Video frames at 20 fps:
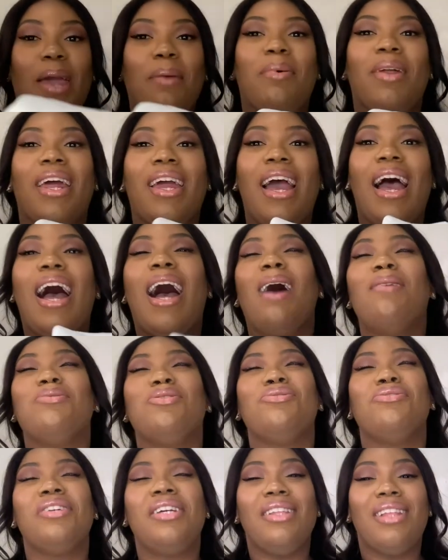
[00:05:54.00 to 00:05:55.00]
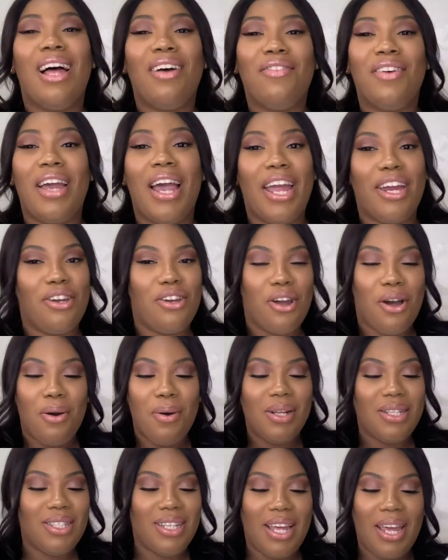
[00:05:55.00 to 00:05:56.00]
but i absolutely love it i know
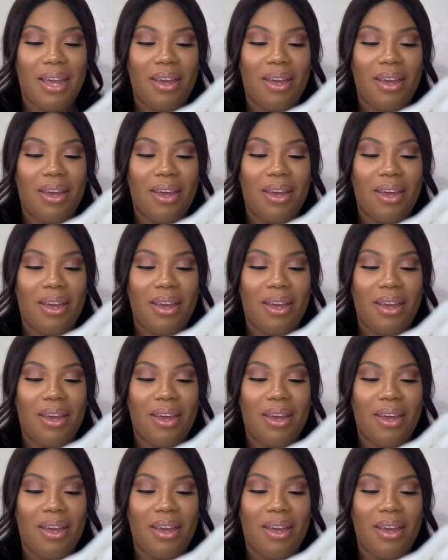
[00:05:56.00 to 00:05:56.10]
it's like